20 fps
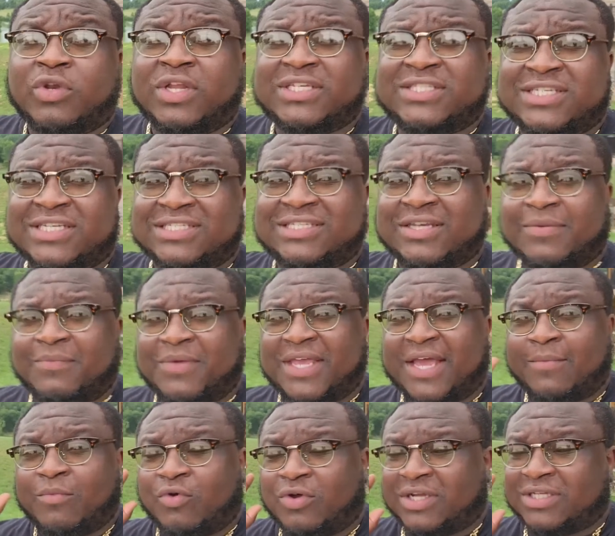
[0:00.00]
listen to
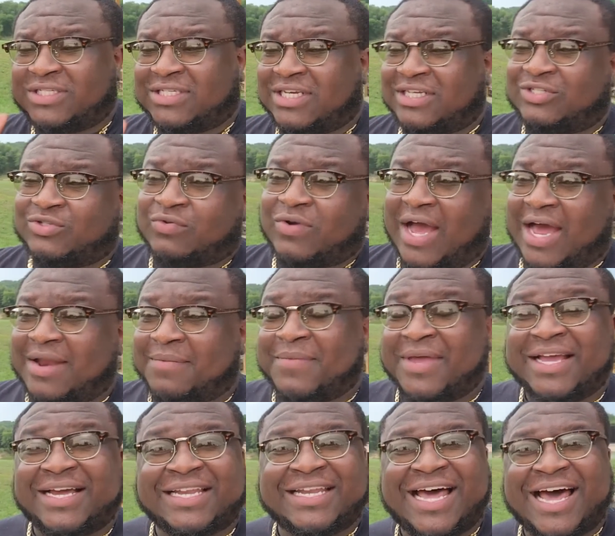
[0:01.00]
me. I'm going to teach you how to
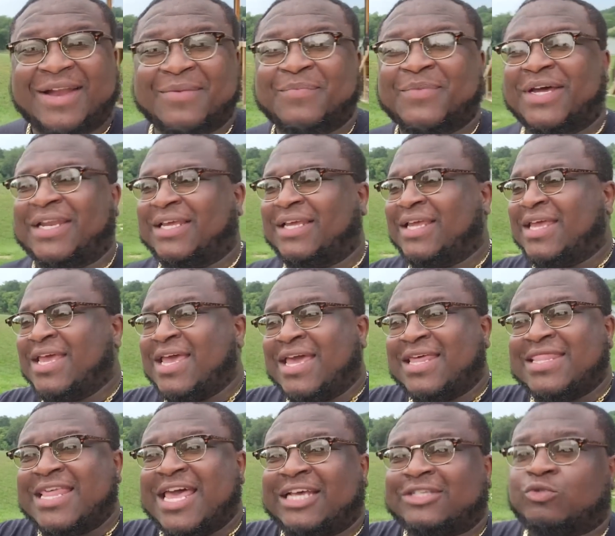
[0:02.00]
make a lot of money.
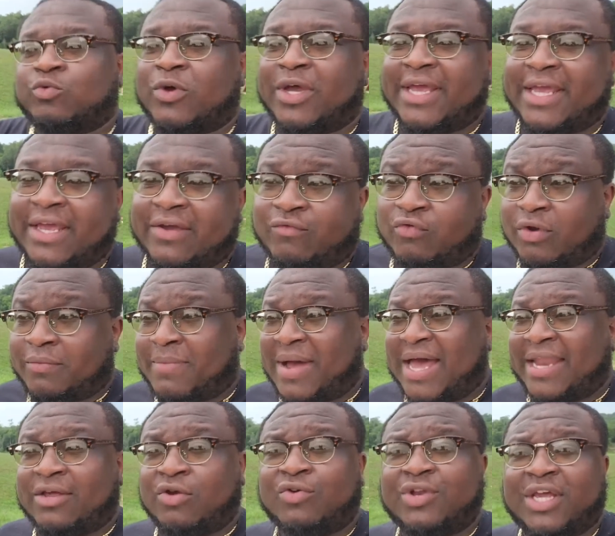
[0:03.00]
That's what
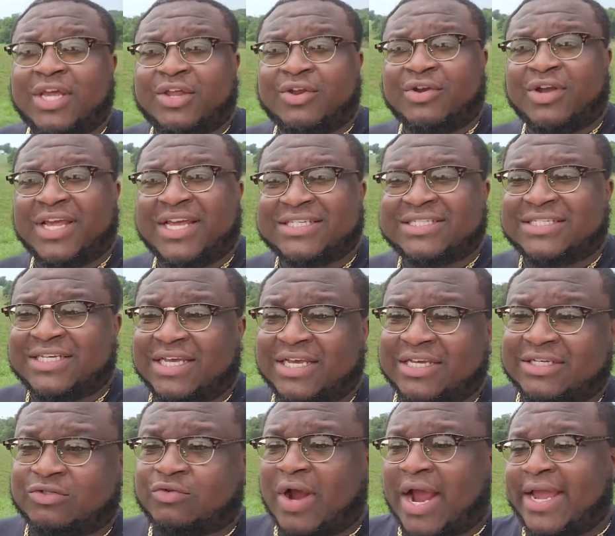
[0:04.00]
everybody on the internet
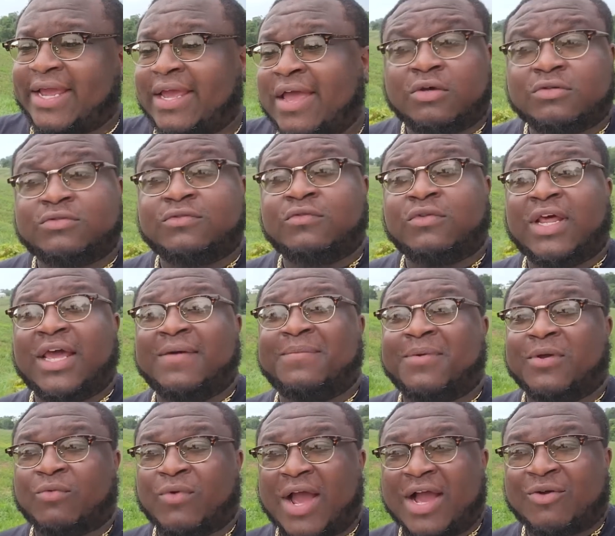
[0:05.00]
says, right? Those of you that
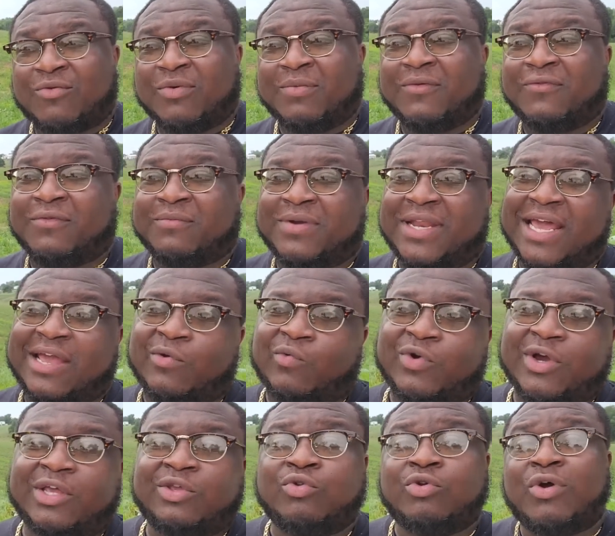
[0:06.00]
have been rocking with me from day
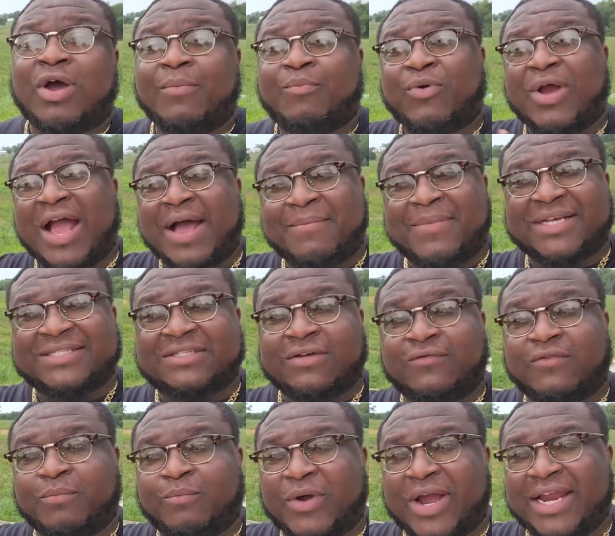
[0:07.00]
one, you know, I pride
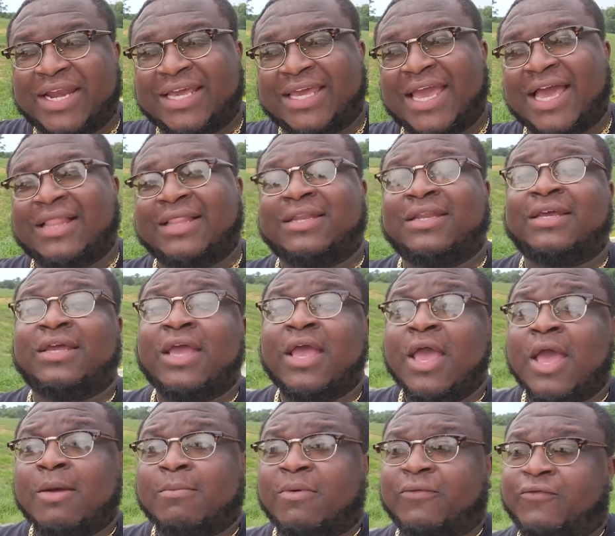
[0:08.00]
myself in practicality.
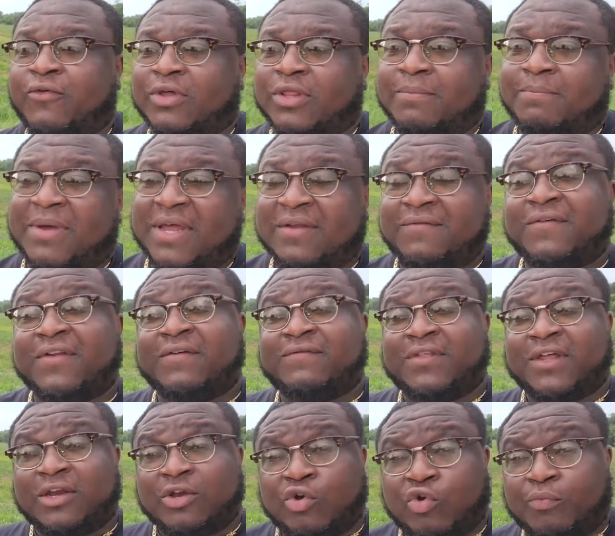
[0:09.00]
But for the benefit
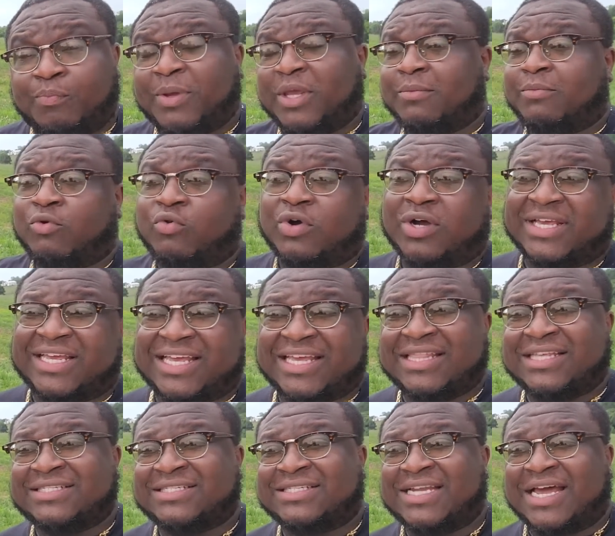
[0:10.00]
of the new people,
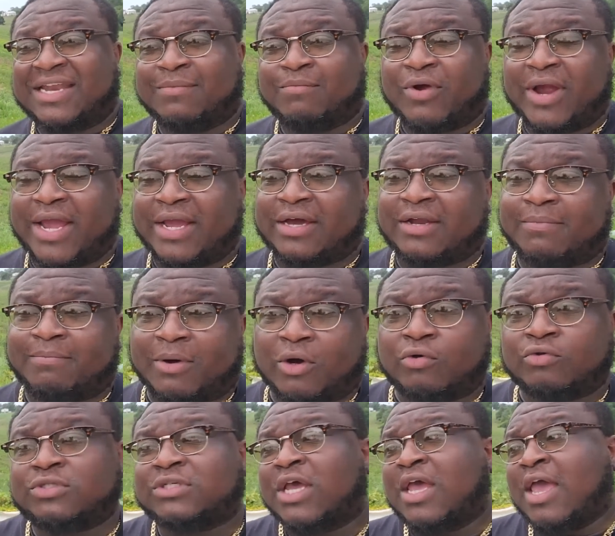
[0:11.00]
again, this is not the brag or the
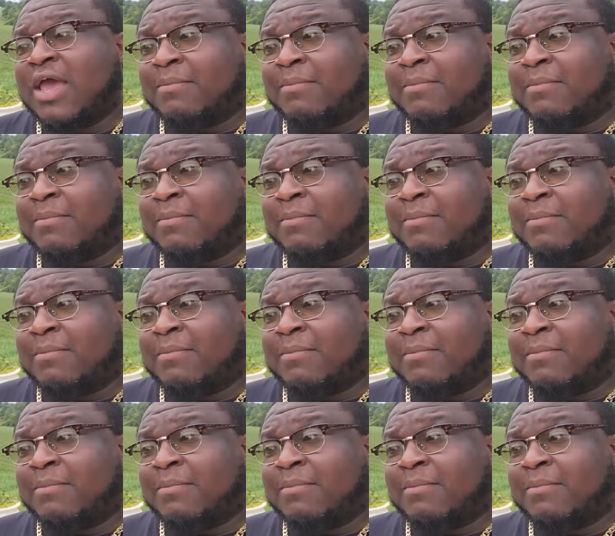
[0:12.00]
boast,